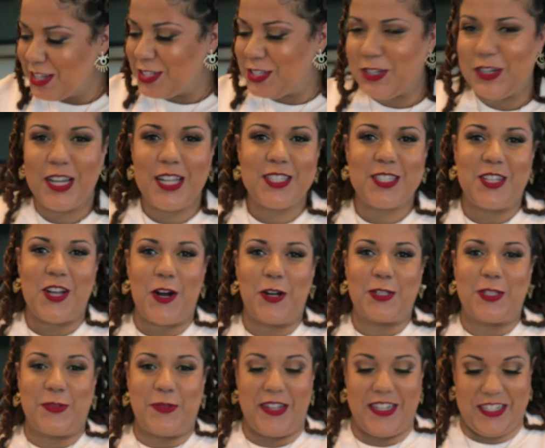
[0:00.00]
So let's
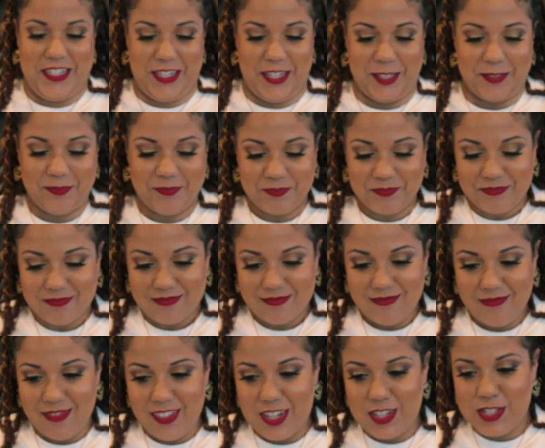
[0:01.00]
talk sweet tea.
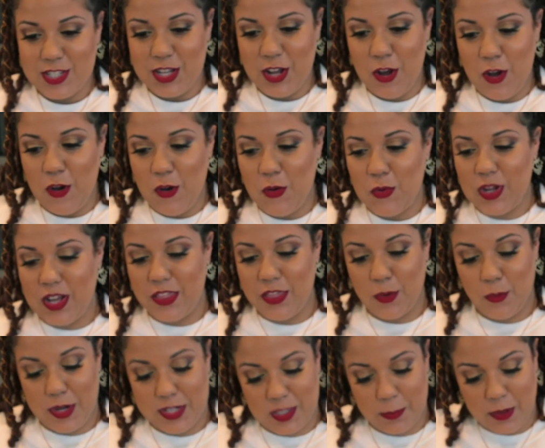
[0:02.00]
So
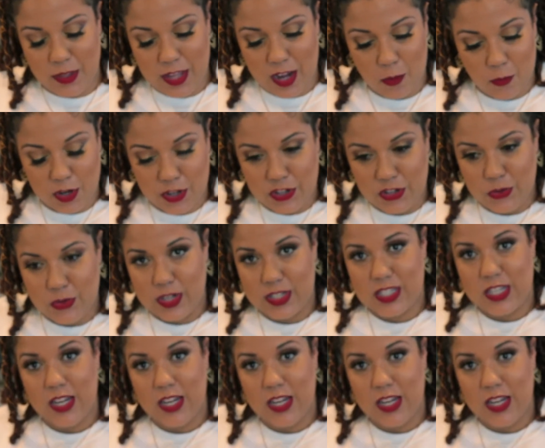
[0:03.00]
the recipe that we're doing